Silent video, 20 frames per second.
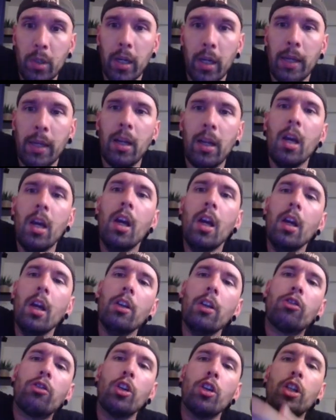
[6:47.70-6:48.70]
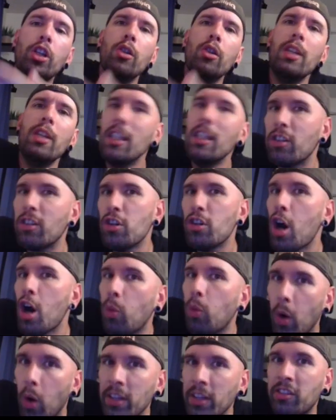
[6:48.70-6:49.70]
All right. So you need to
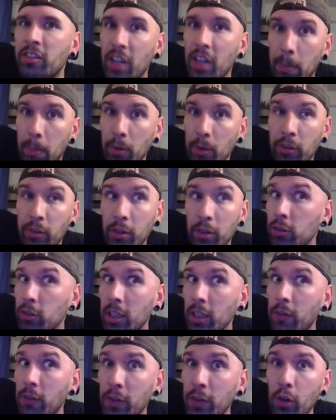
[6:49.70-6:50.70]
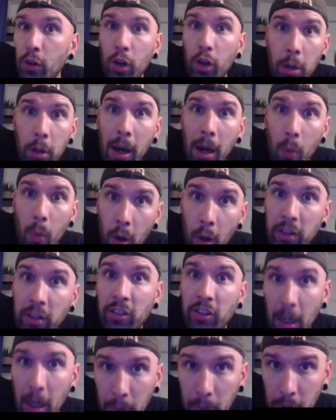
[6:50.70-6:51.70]
know one-steppers, and you need to feel good about
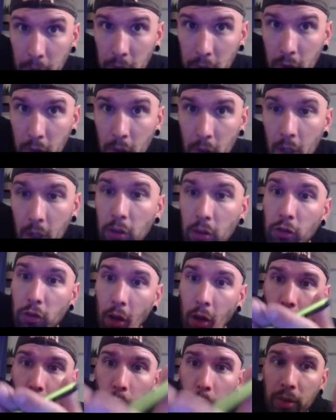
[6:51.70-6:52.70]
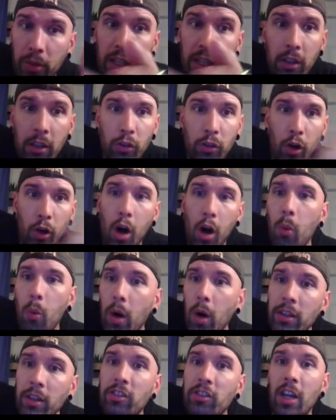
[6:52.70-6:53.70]
one-steppers. So these are all
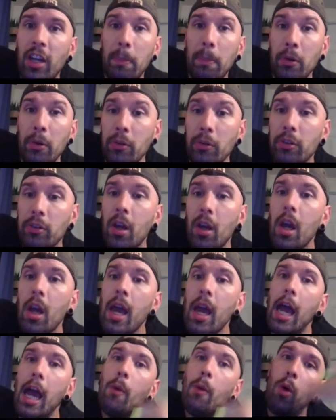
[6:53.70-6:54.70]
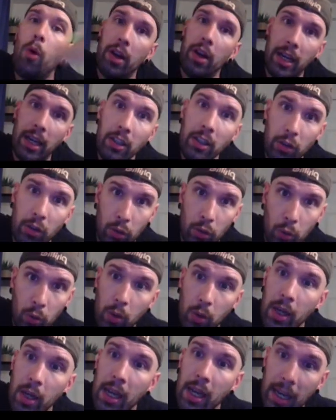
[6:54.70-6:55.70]
one-steppers. And what I
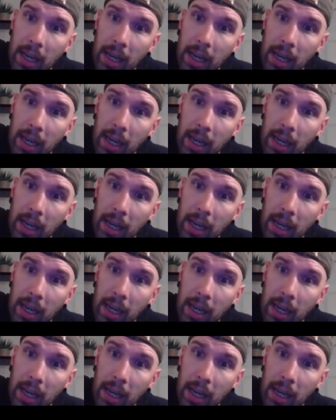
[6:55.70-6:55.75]
do